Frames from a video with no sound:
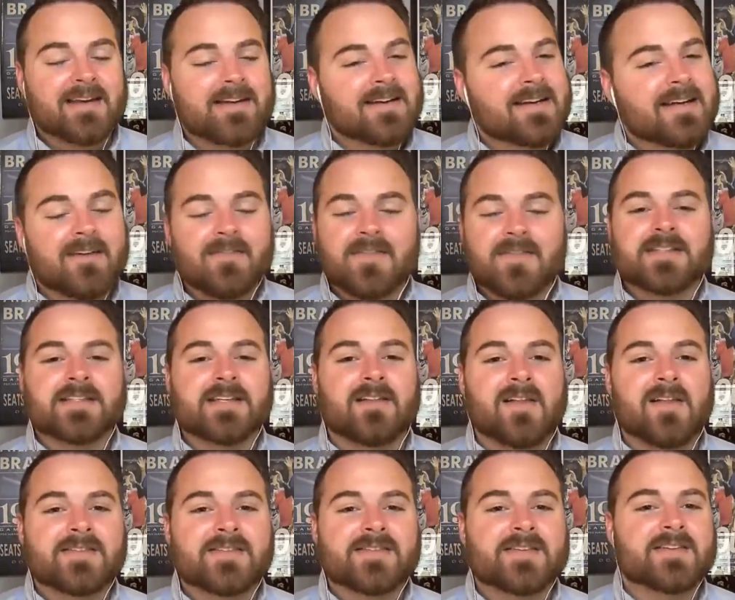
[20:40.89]
And give this a
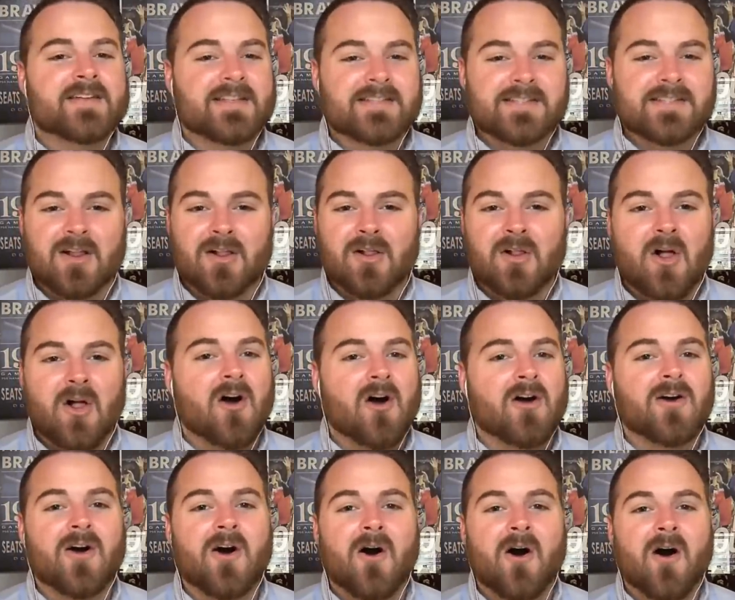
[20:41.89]
listen. It's a
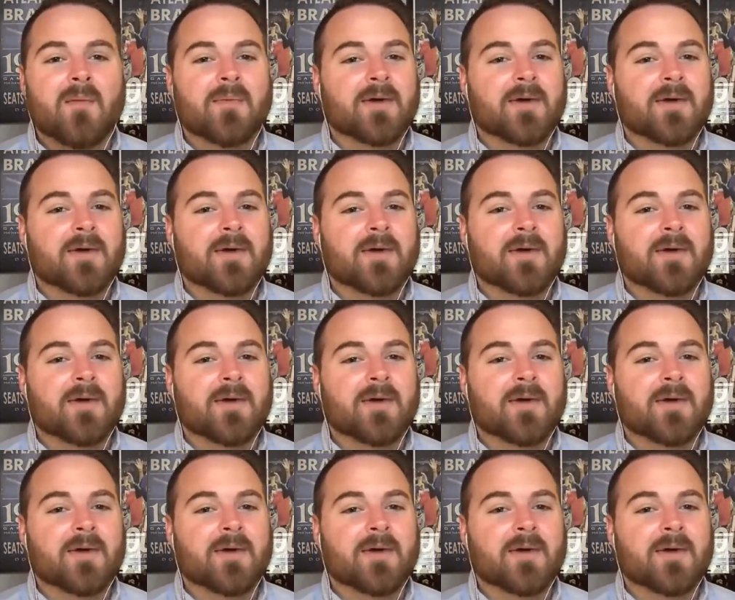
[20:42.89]
long call,